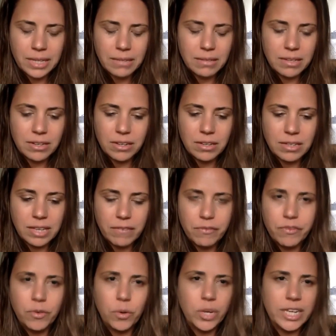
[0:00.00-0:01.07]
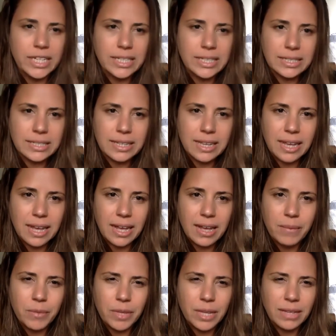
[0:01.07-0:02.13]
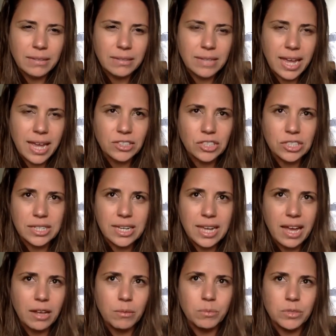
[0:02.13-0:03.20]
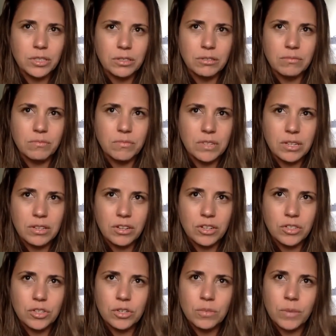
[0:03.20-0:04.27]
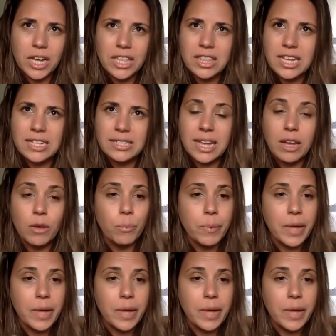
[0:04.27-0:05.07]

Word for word: you know, give voice um, and actually help to, you know, do my thing to help